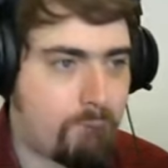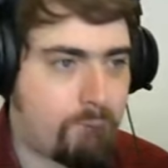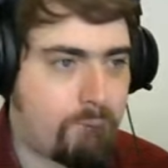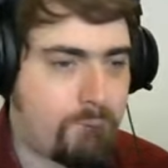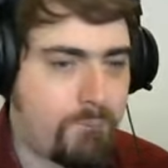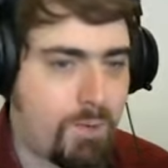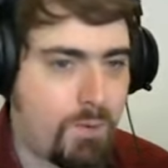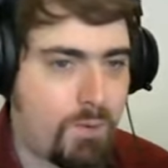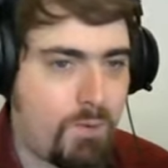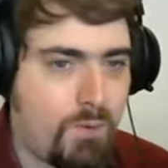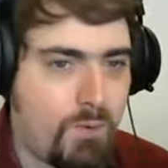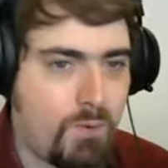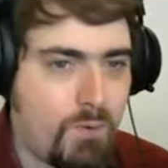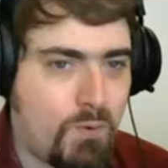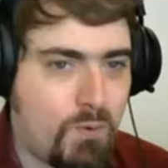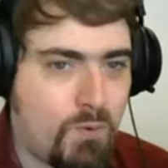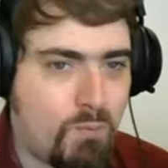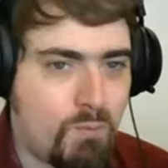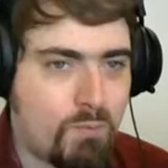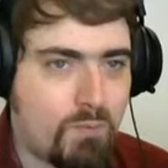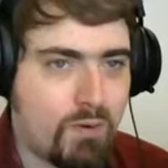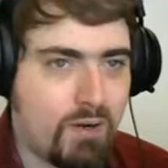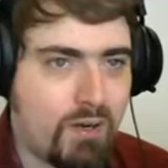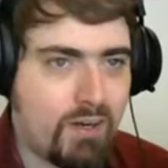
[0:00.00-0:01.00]

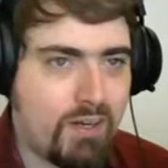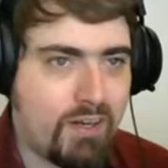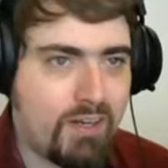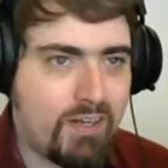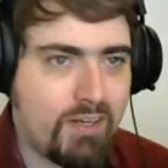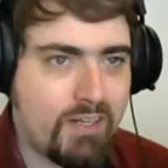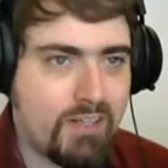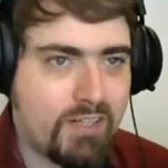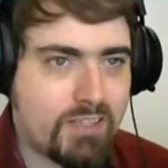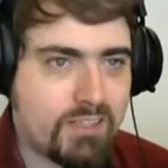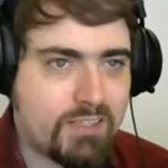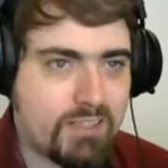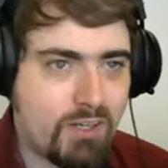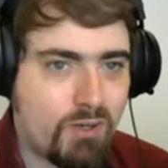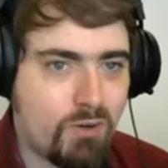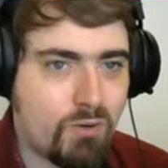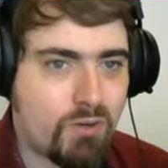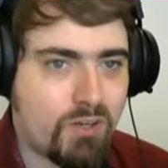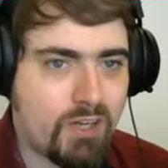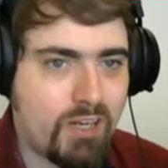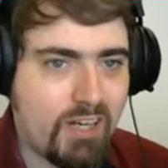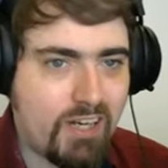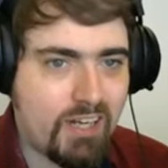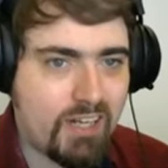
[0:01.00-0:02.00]
boom so
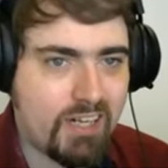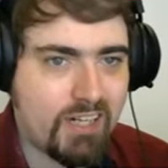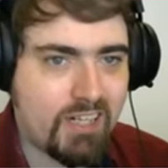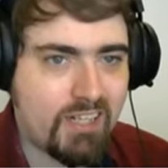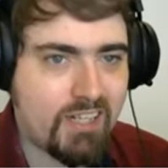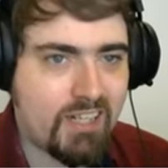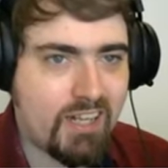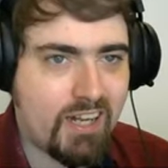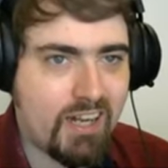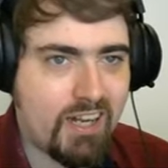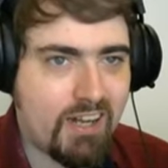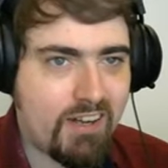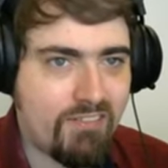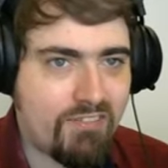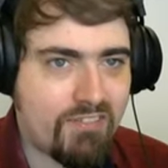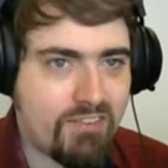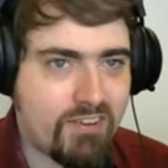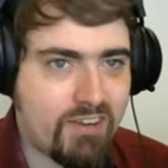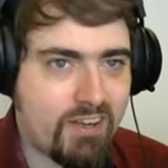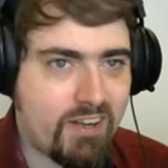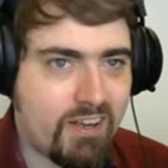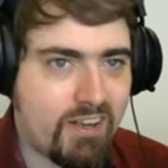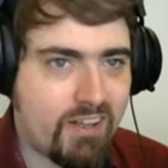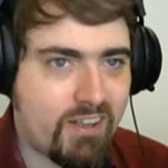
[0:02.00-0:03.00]
Khal
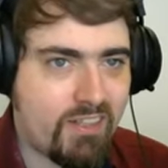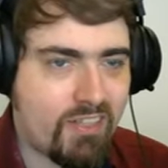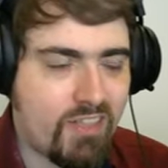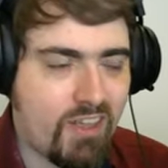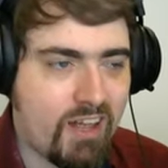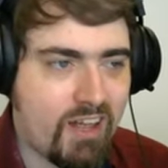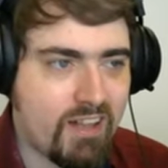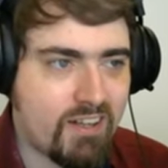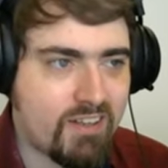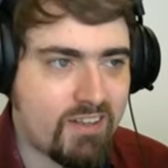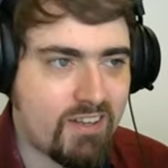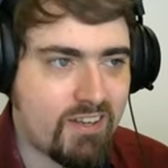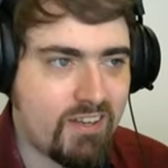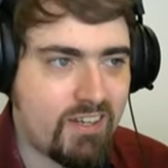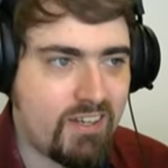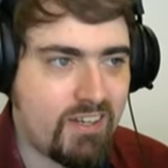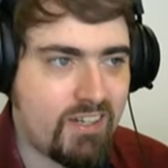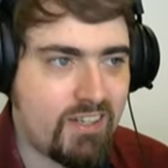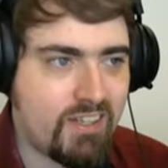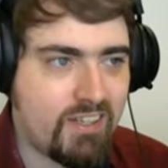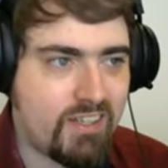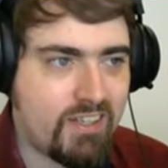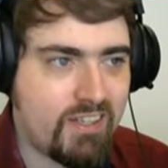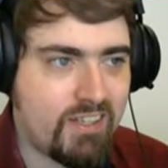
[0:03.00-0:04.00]
after that
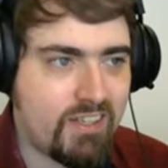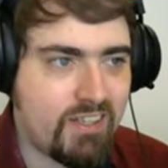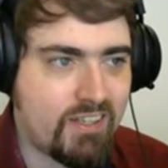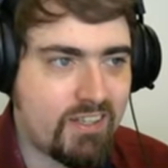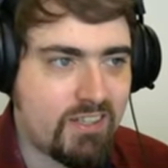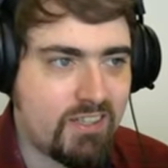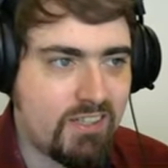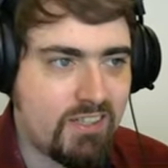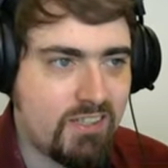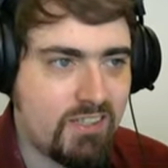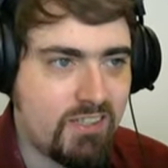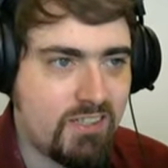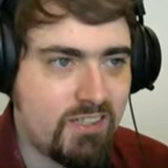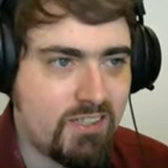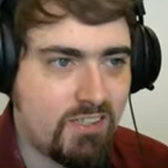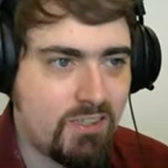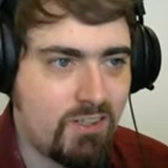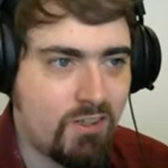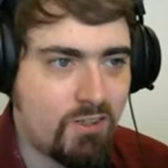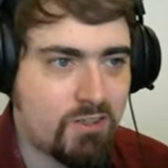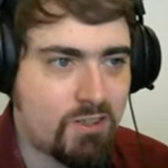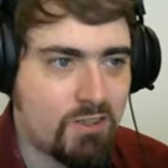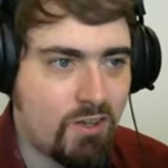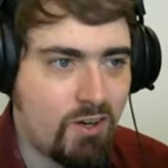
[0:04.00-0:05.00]
early
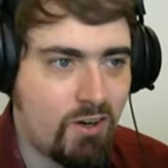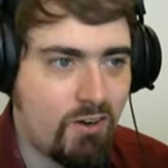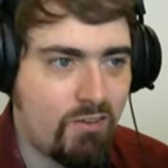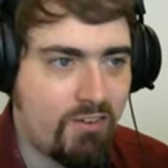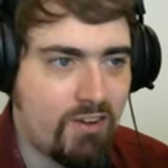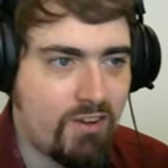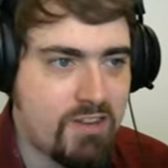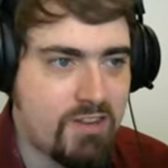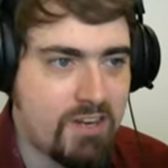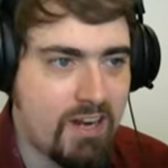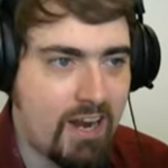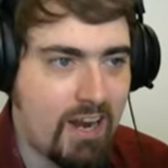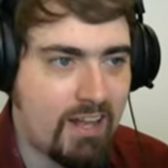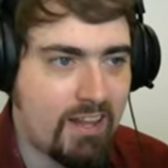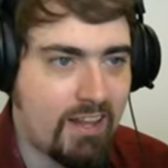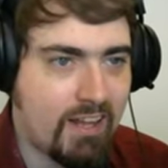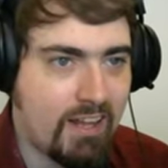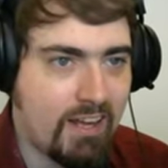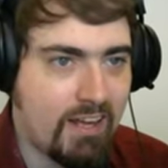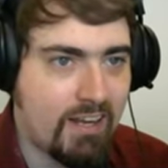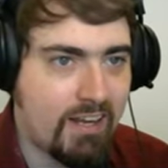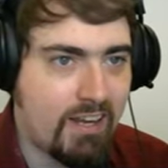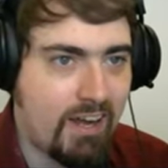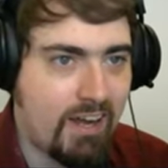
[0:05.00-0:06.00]
loss of his
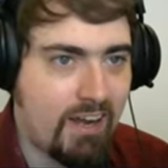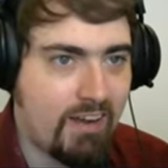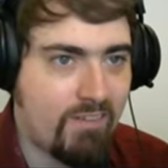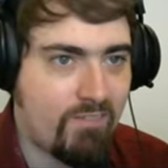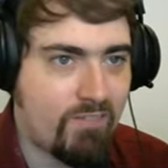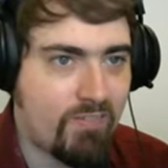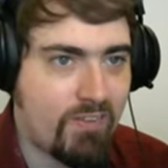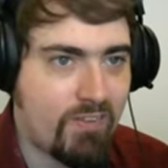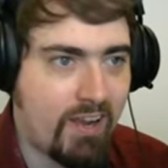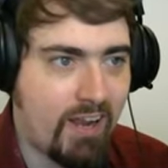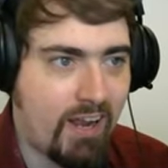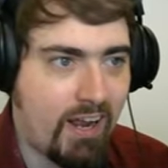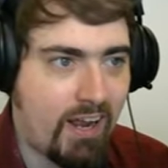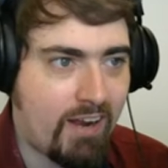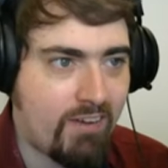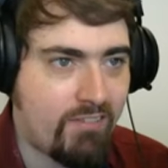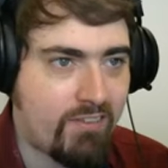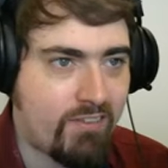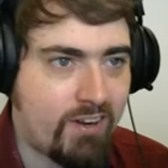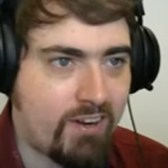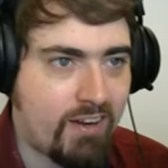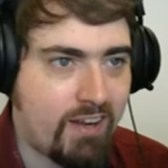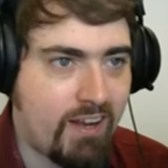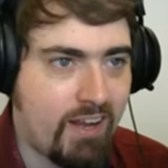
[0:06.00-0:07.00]
ally and
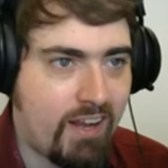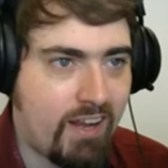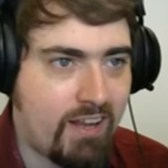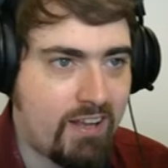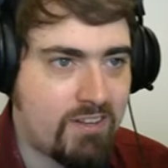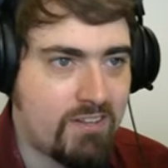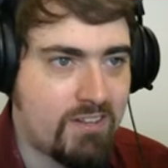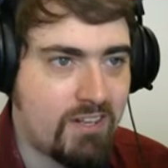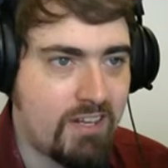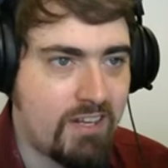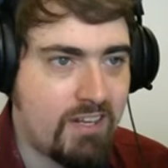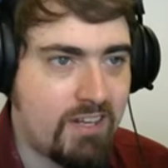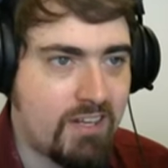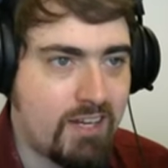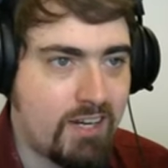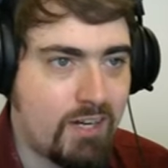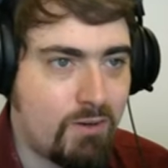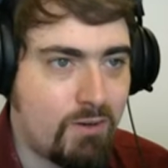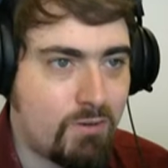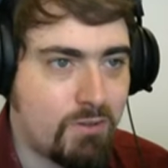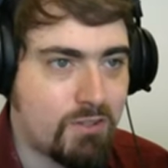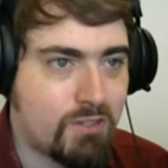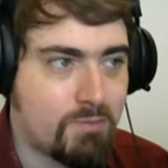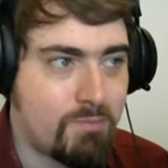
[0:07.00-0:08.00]
having his
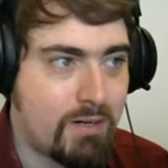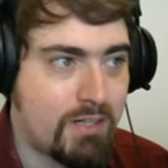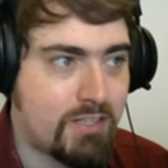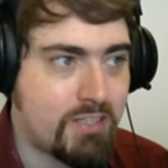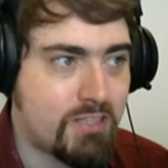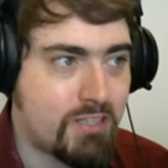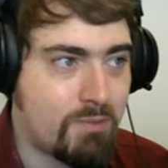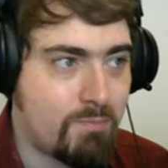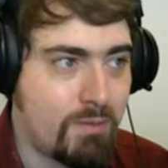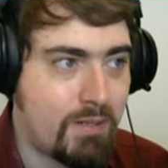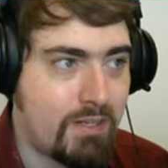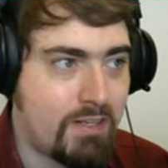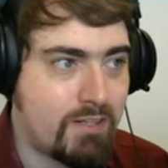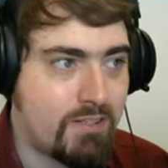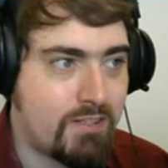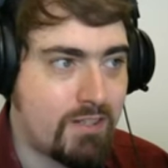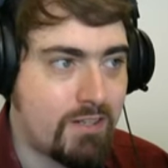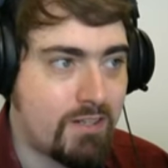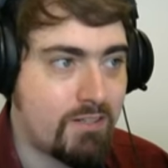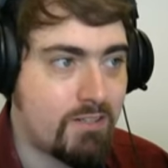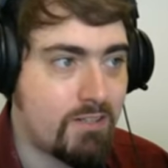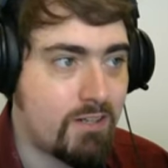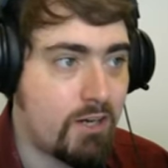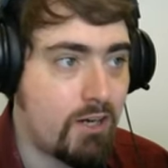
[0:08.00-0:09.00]
eco smashed to pieces